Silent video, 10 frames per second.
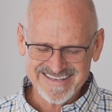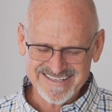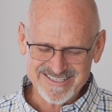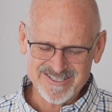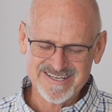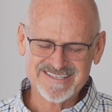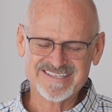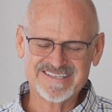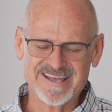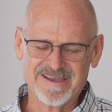In
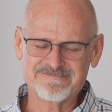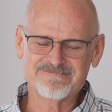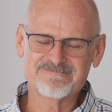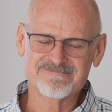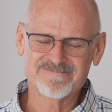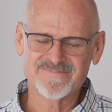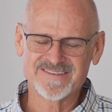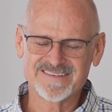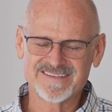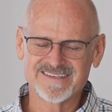Jesus' name,
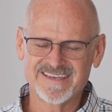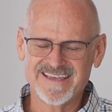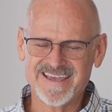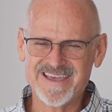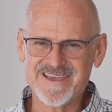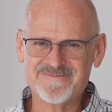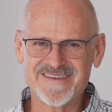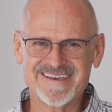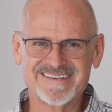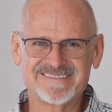
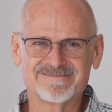amen.